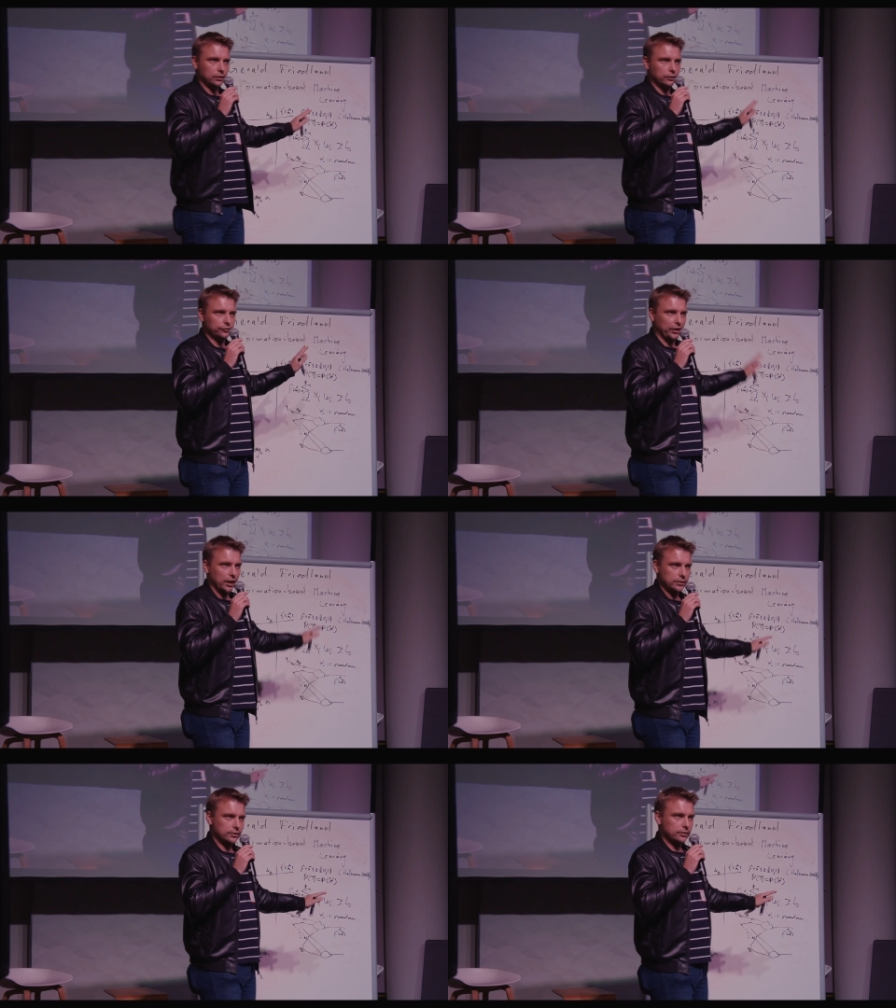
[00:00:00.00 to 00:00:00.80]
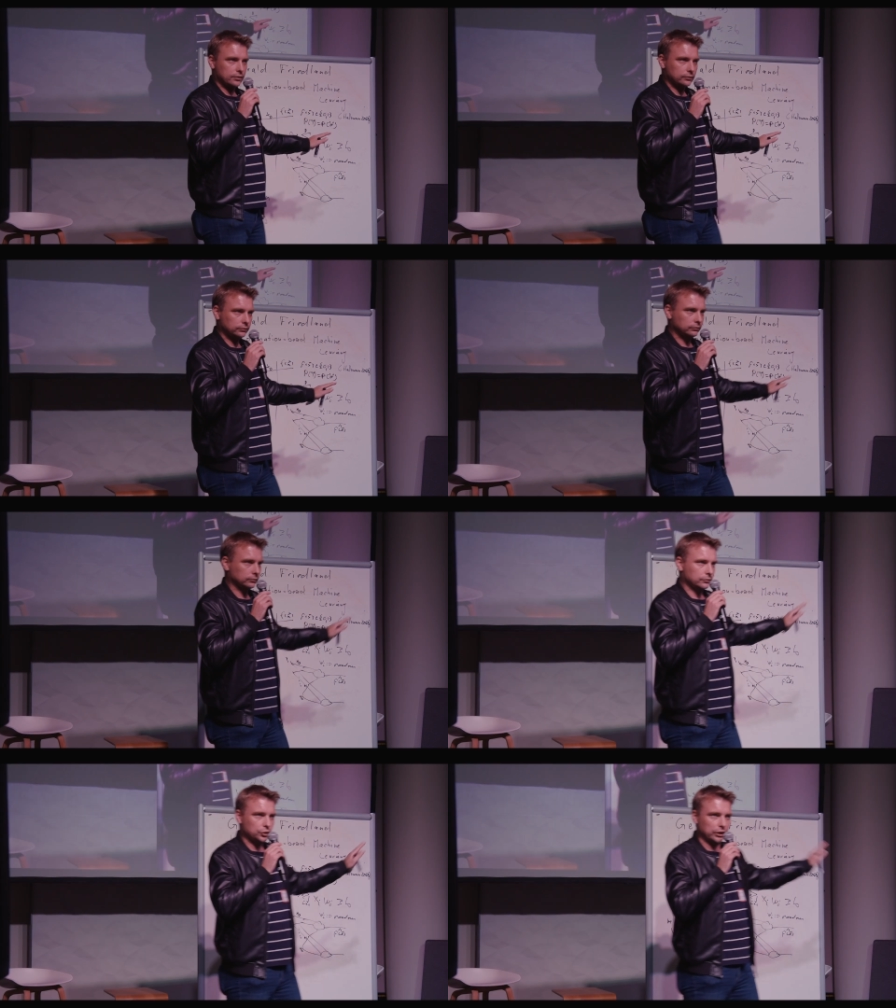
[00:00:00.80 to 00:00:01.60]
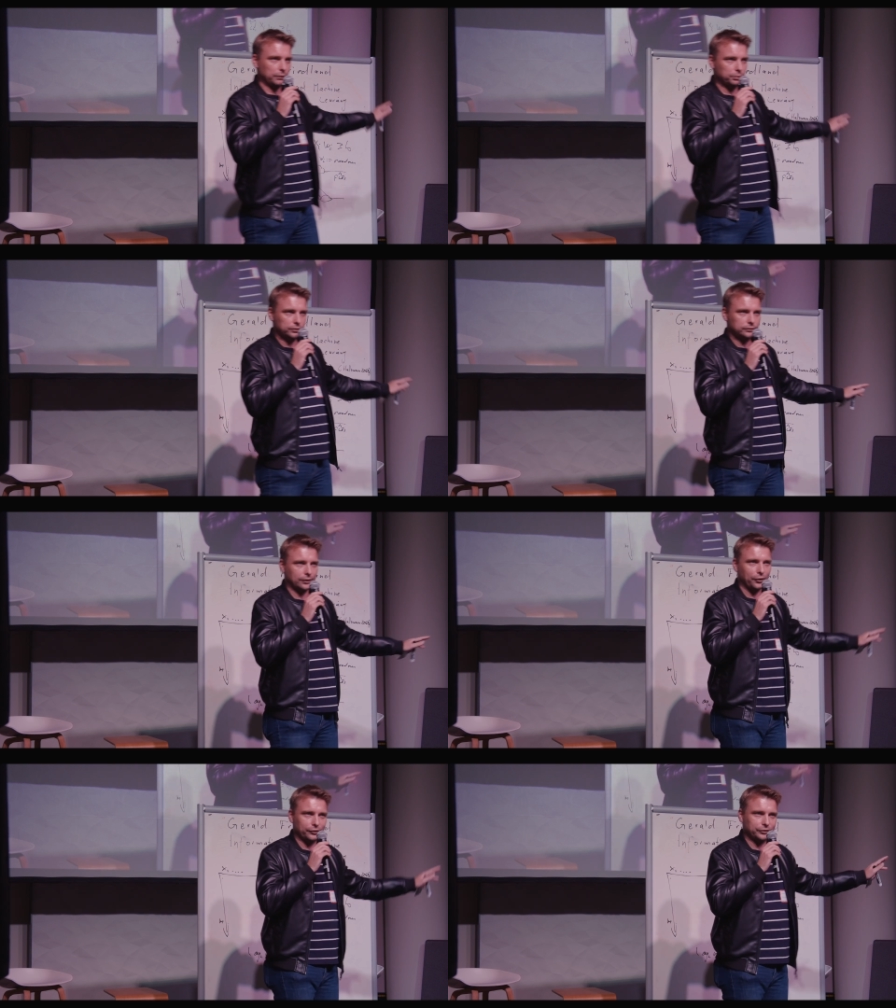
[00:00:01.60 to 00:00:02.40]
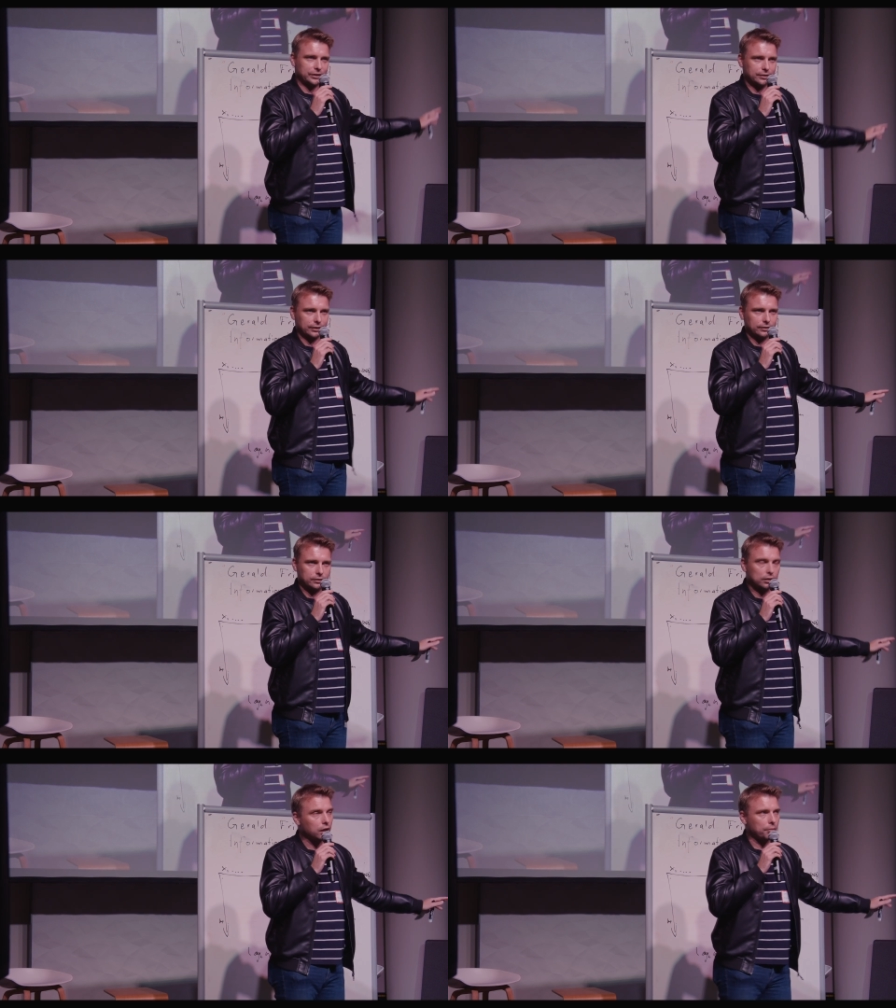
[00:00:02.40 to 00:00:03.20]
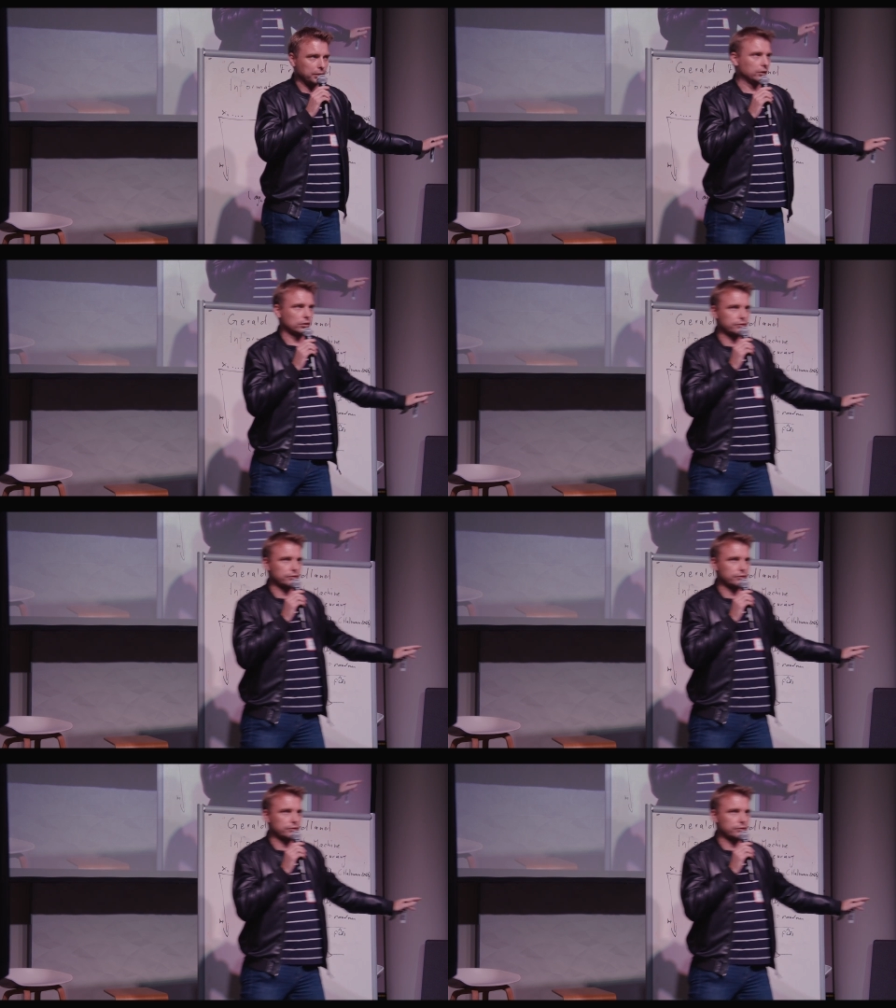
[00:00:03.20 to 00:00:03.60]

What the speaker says: fast, cheap, all of these things by orders